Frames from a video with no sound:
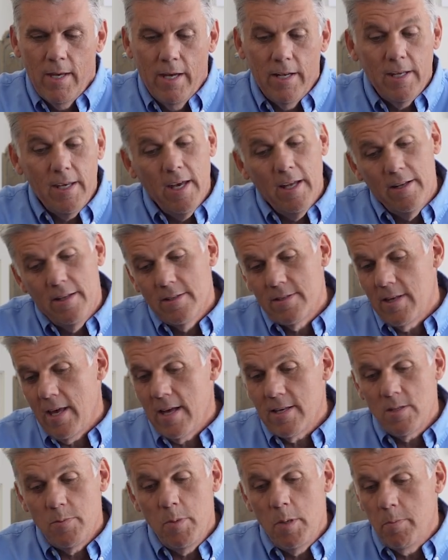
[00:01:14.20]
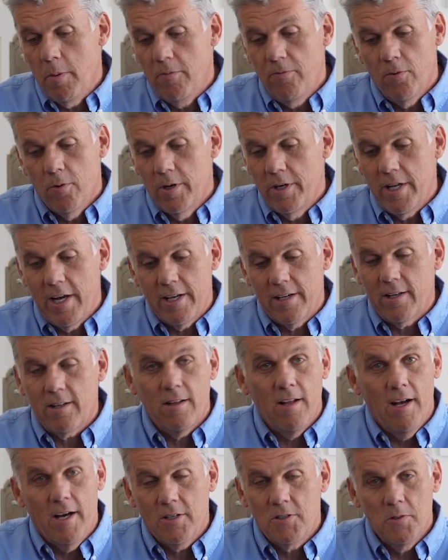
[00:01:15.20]
and again, this has to be before 9
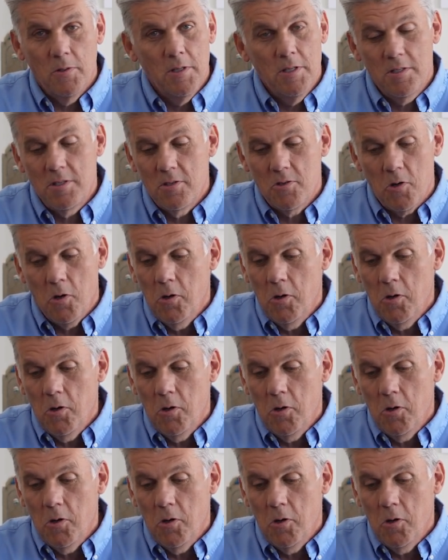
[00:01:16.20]
o'clock. So this is